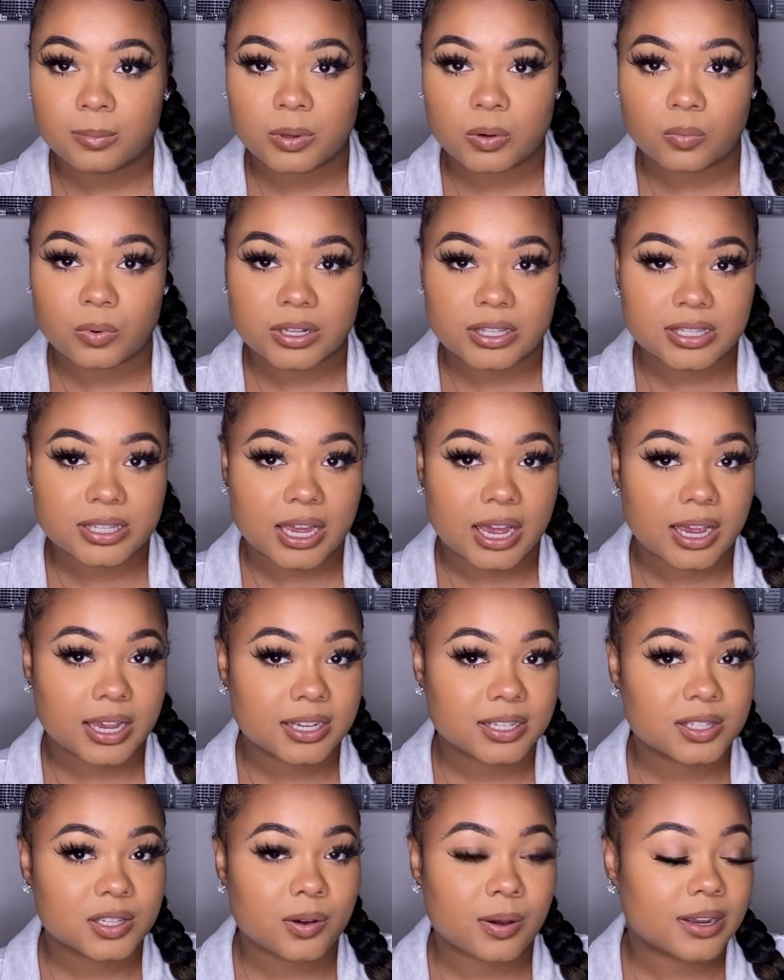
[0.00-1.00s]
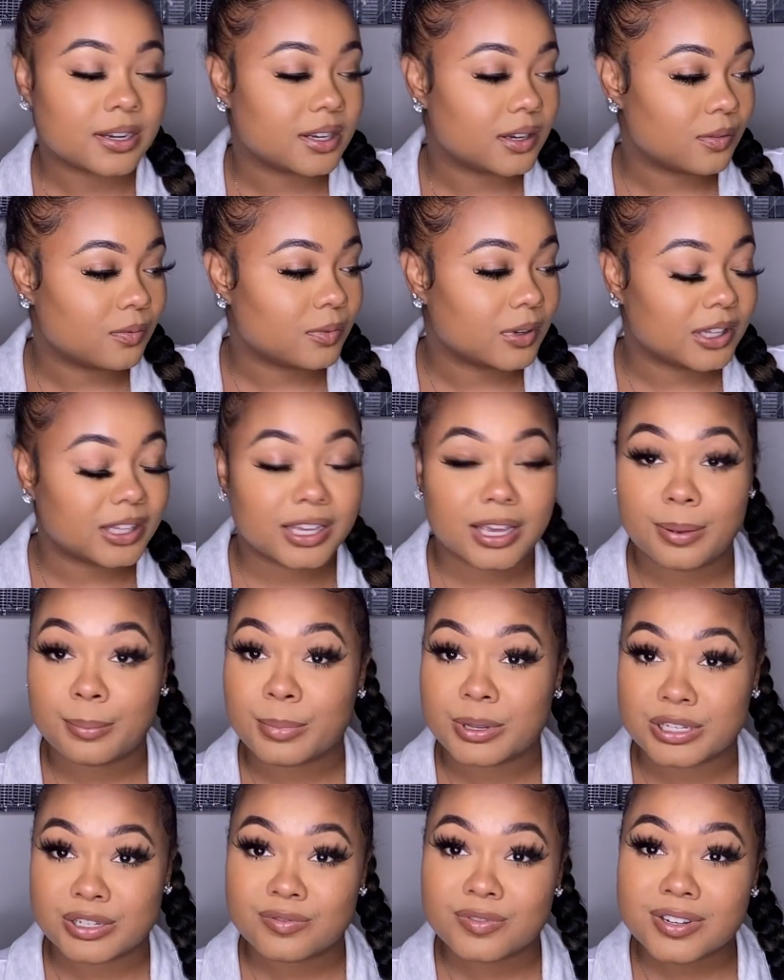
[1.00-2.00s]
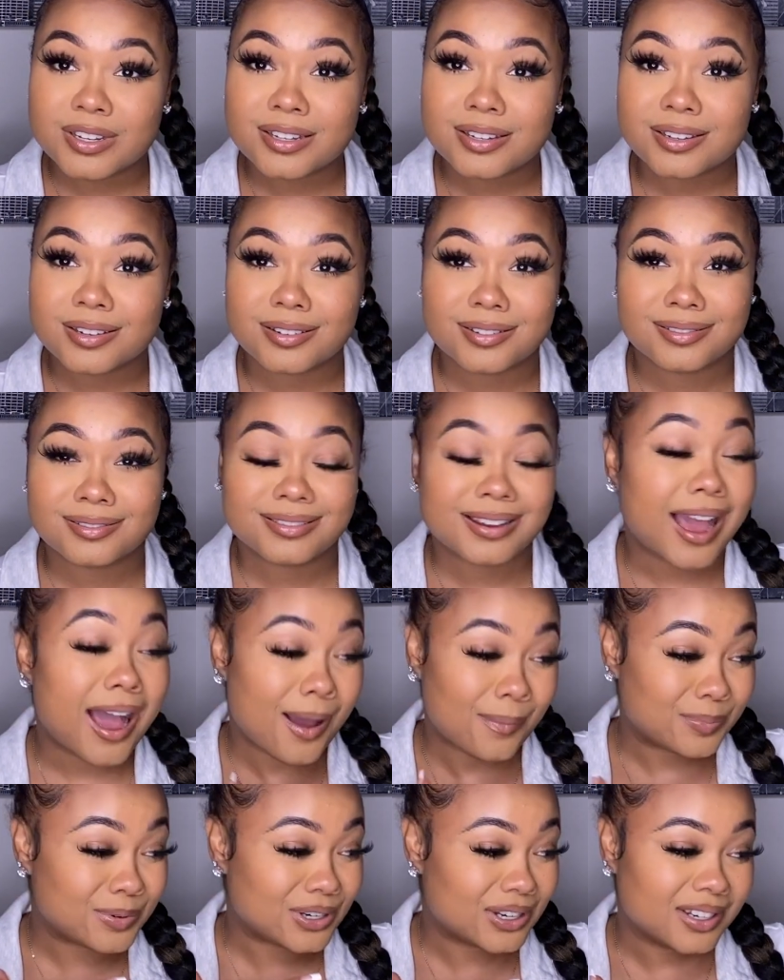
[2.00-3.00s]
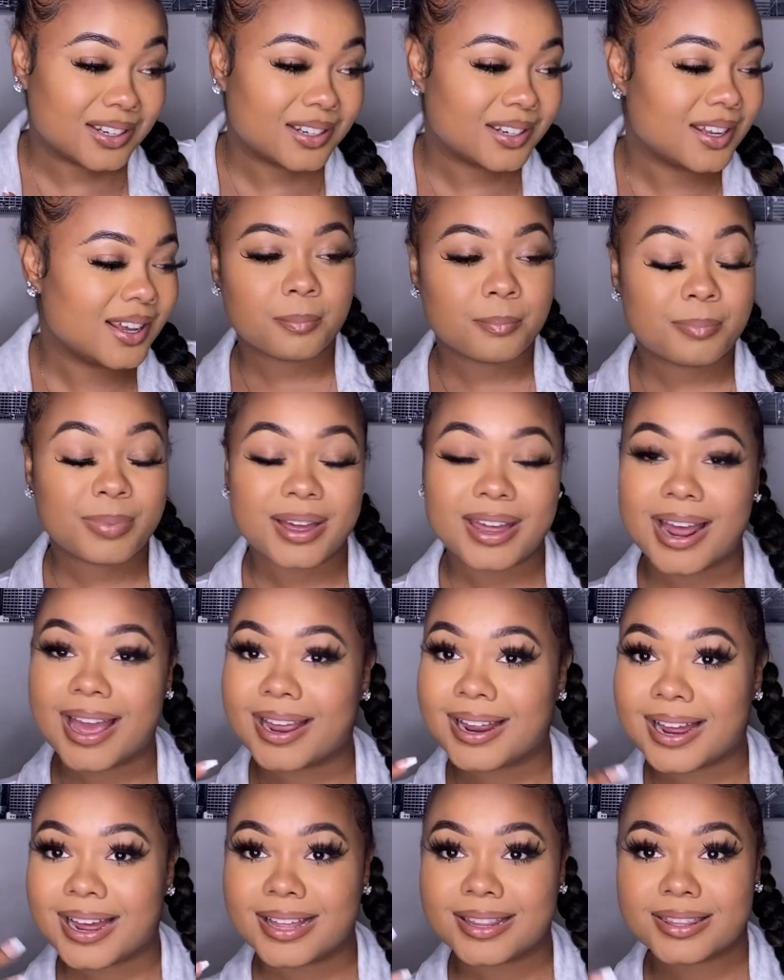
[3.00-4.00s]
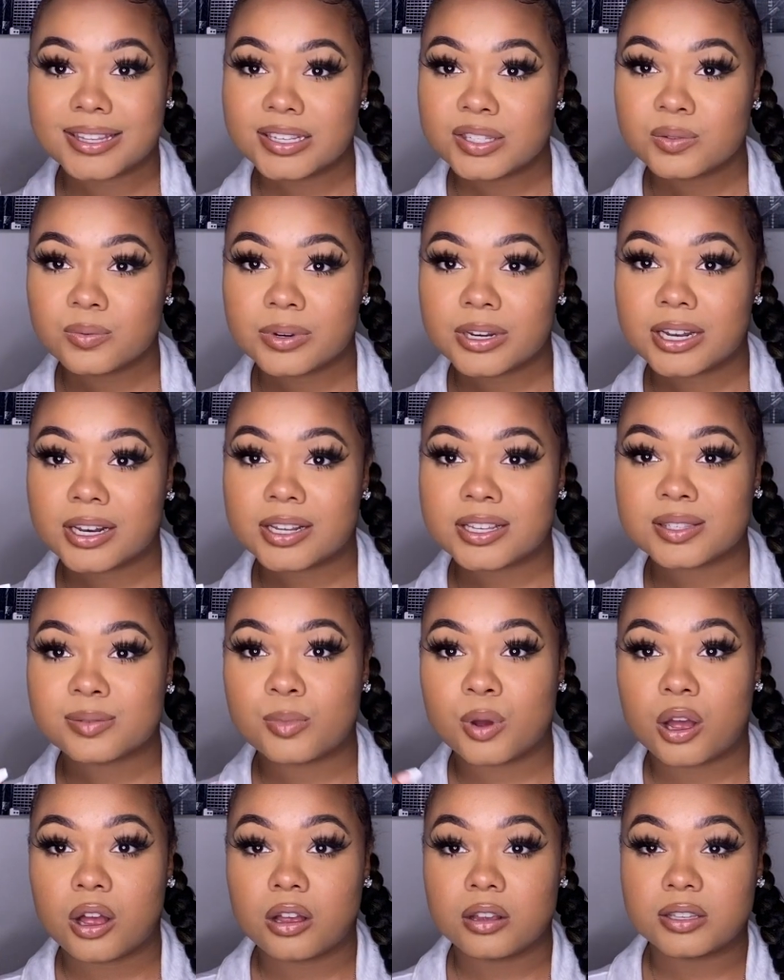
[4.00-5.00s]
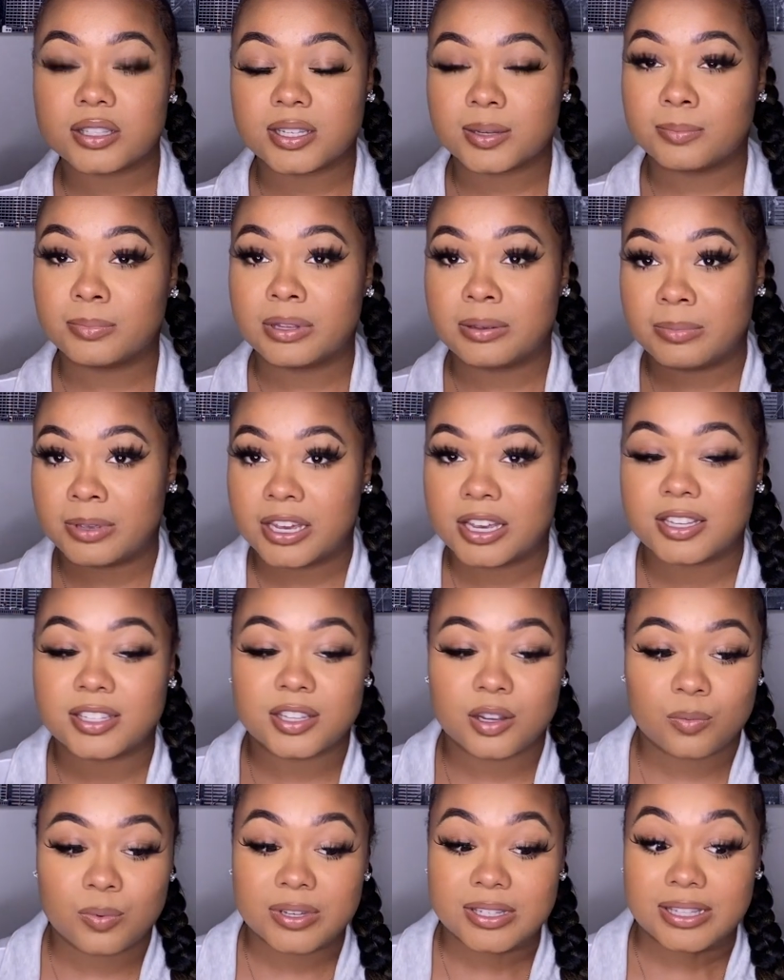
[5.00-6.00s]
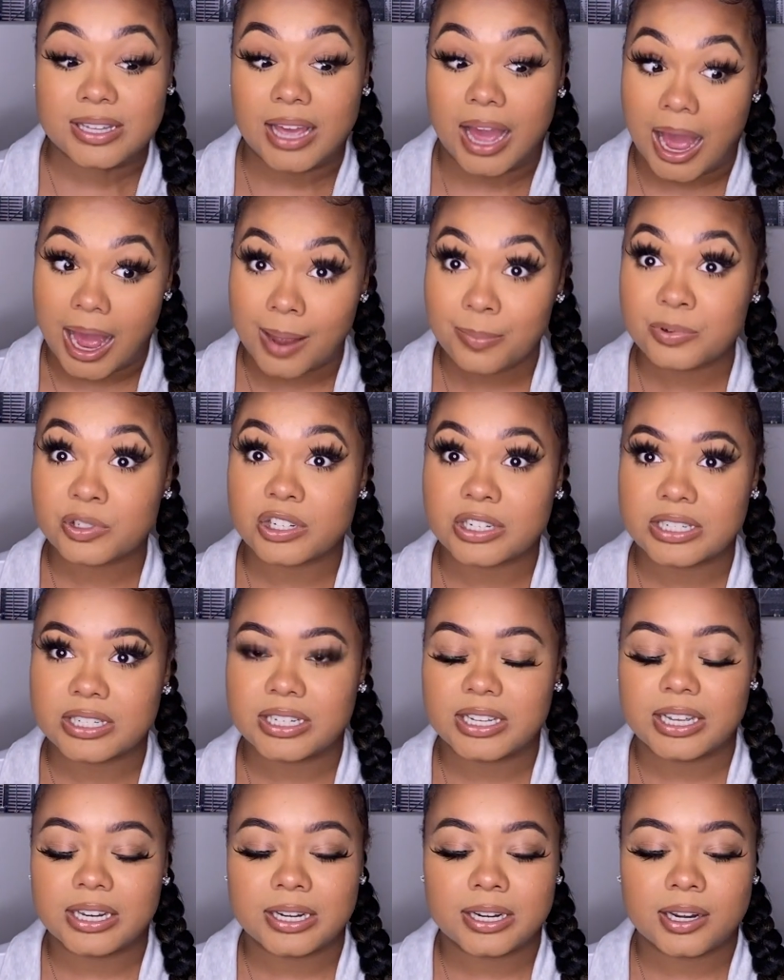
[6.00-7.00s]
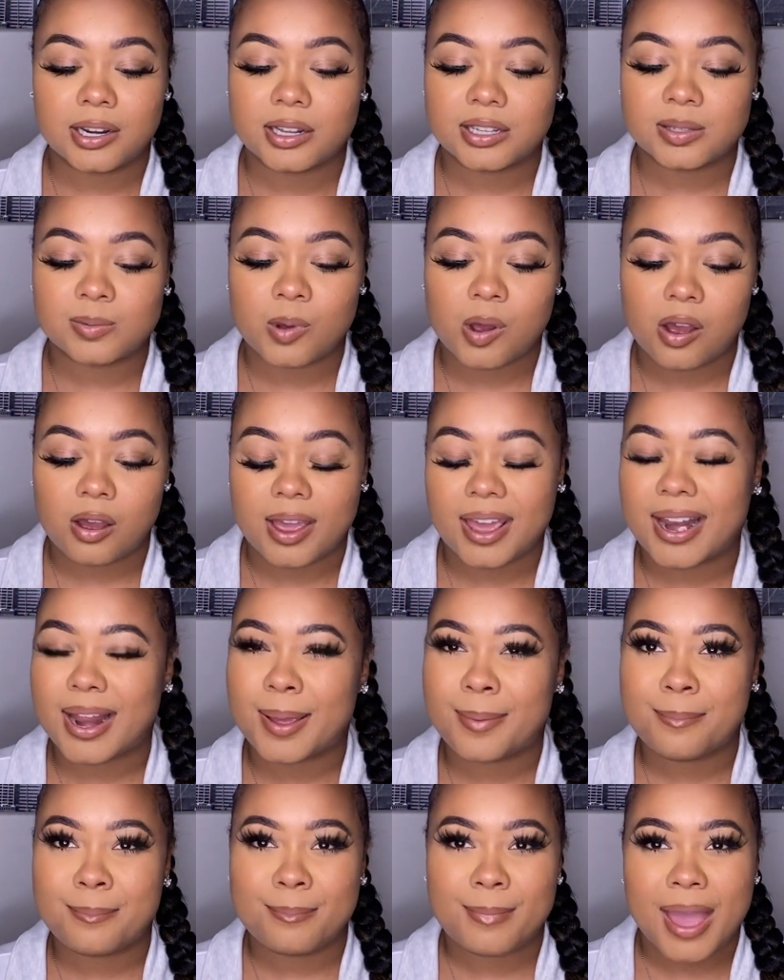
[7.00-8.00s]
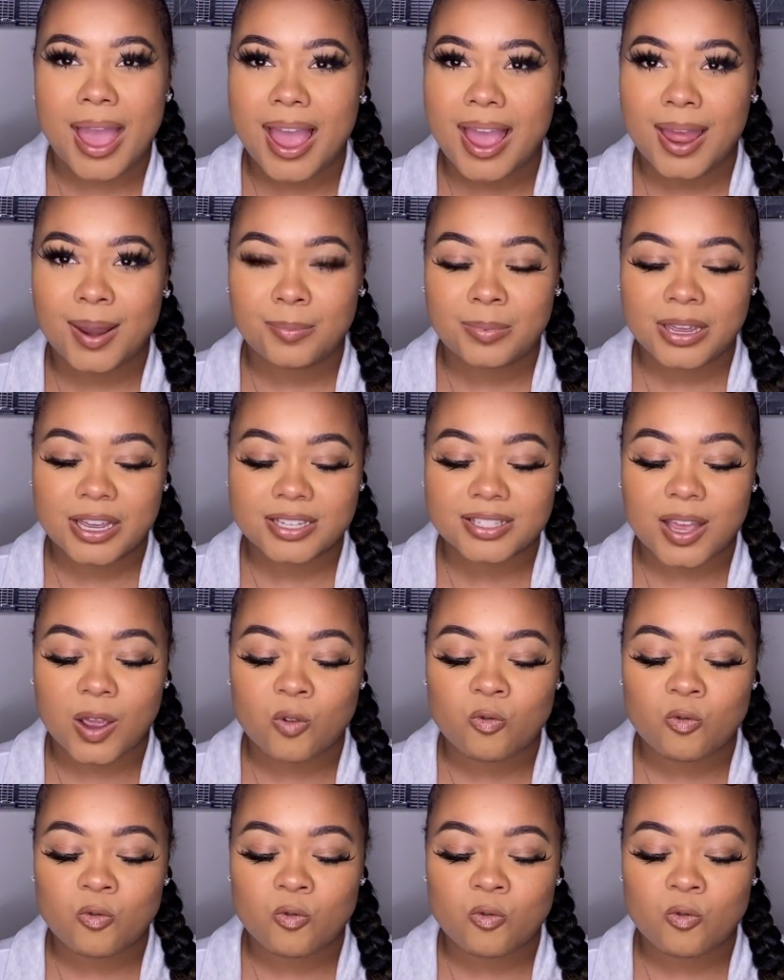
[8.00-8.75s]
in one size, so I didn't really get much of an option. But I got this one in a small simply because there was the option to get it in a small, and I'm mad because I